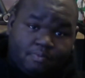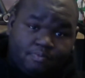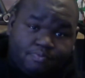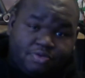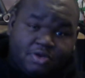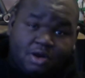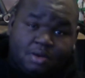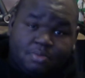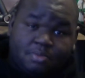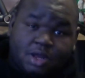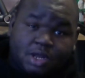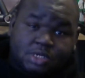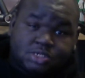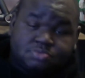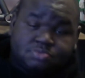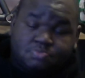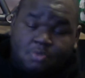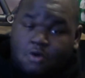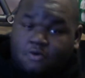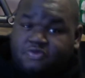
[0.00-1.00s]
pretty
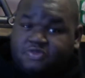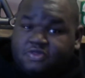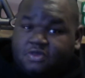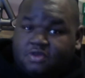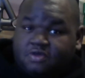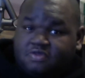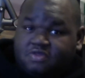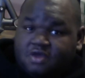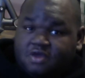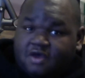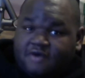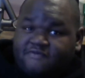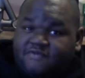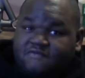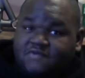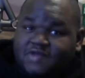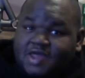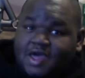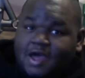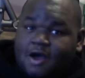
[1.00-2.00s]
much most of the stuff,
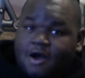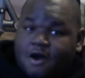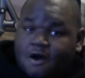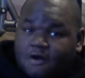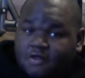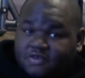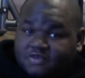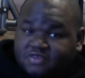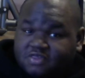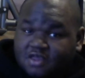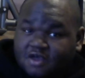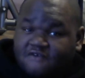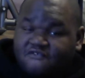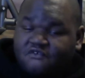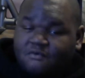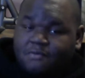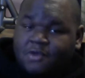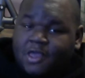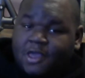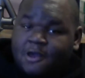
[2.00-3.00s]
if not all the stuff
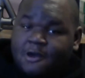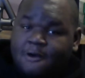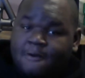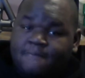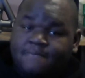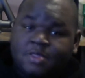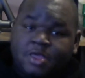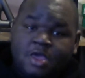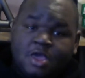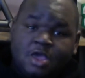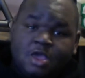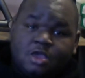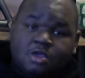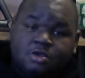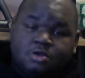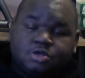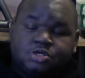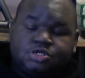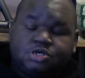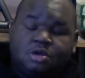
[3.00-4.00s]
from him,
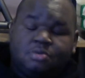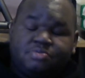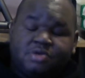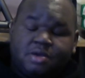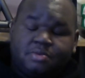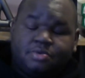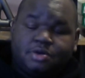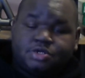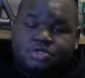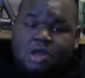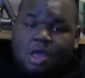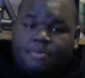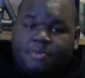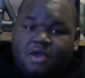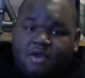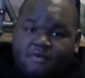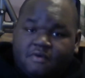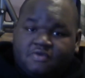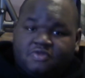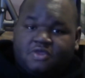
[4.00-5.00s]
you should be able to drop
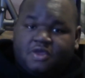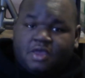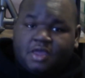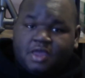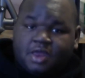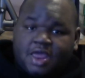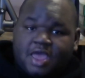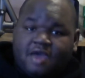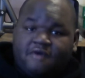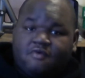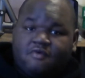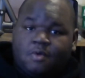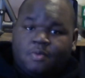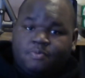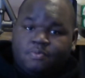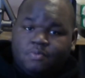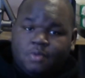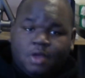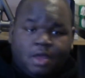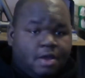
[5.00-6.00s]
everything and have
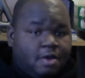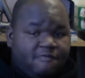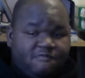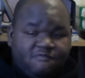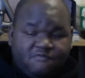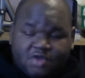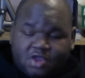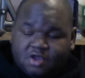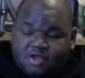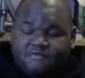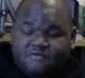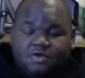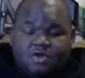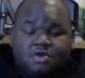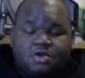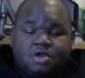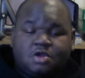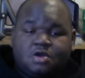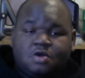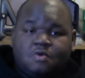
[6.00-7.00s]
a very,
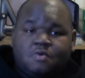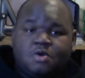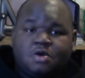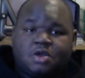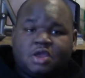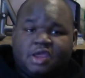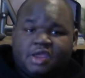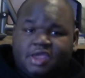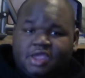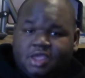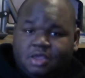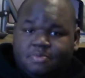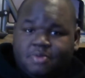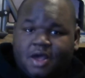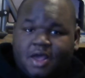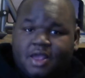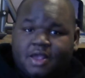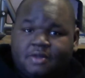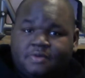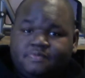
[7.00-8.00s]
very good working
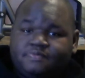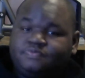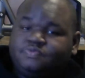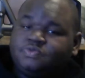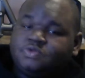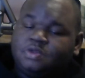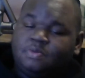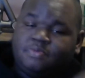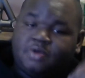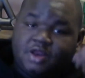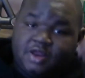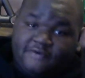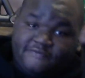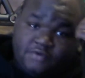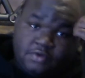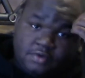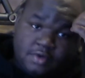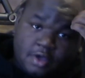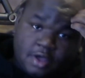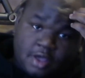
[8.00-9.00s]
e-bike. But if
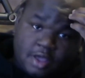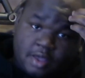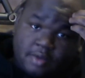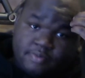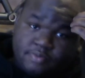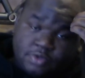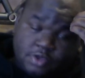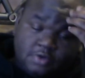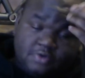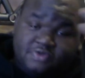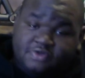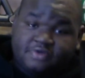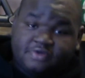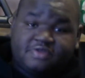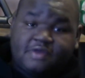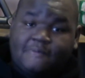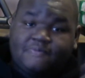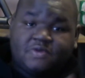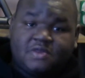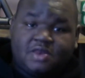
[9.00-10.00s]
you are using
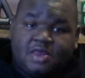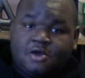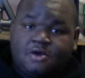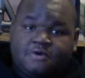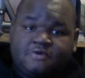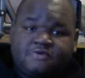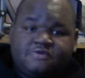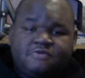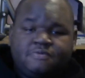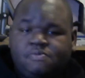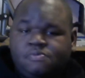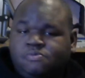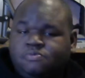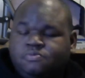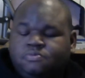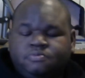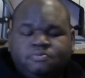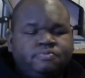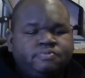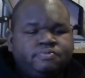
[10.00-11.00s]
something else,
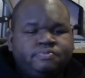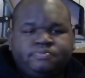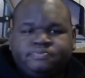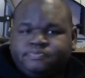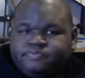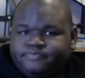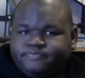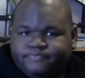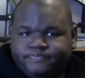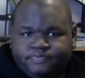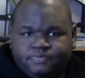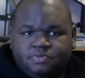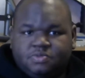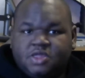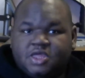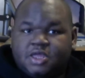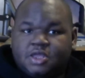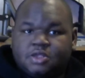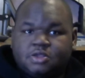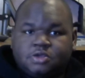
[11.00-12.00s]

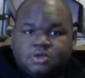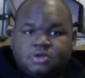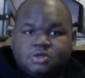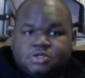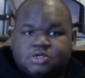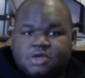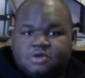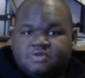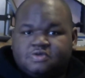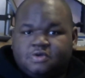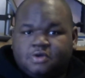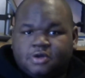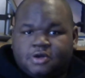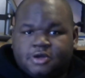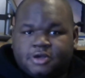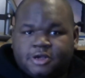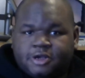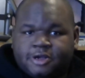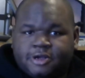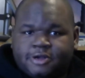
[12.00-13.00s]
then you just
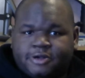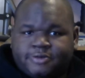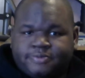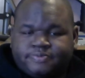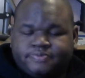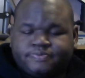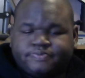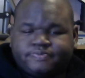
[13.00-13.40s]
gonna